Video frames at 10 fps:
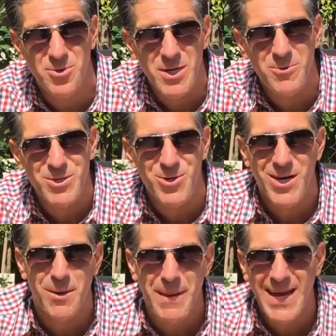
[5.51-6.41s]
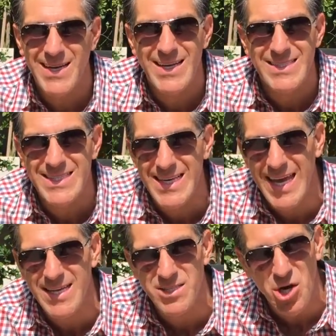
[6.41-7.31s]
3-in-1 Tree Guard Paint, and
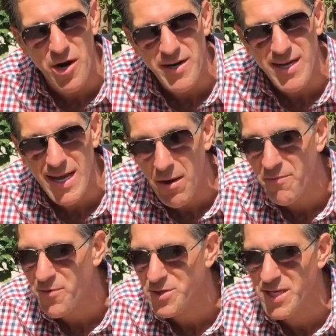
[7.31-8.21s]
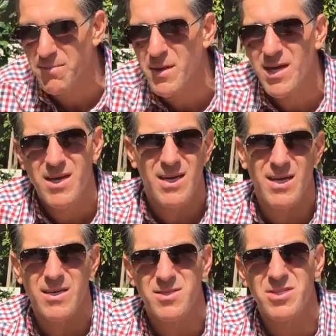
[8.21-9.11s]
today's gardening helpful tip
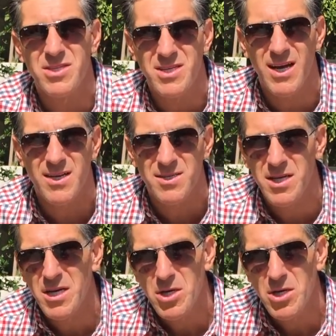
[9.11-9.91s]
is to discuss